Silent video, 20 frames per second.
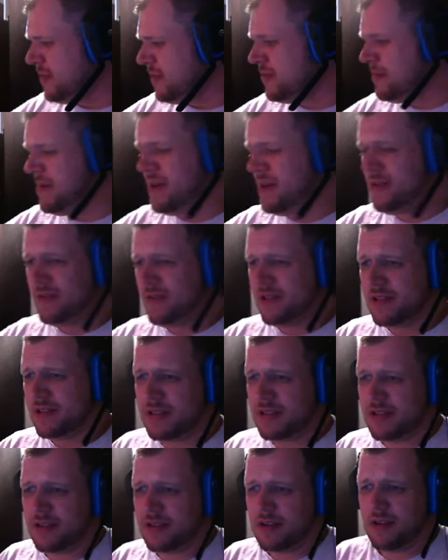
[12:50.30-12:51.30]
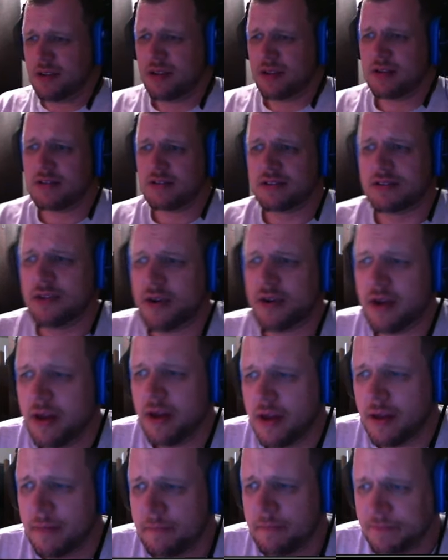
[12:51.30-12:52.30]
minerals, and you, that's you're gonna
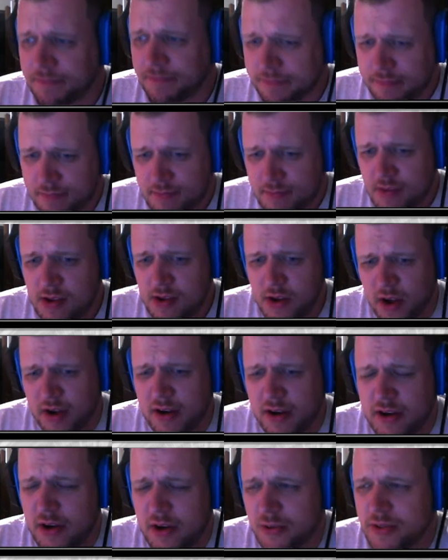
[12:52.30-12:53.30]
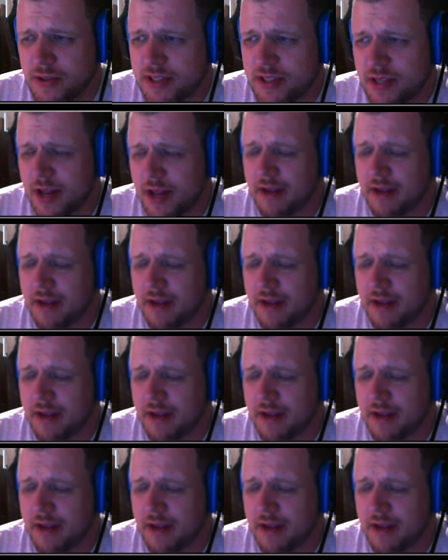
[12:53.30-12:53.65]
you're gonna notice yeah. that.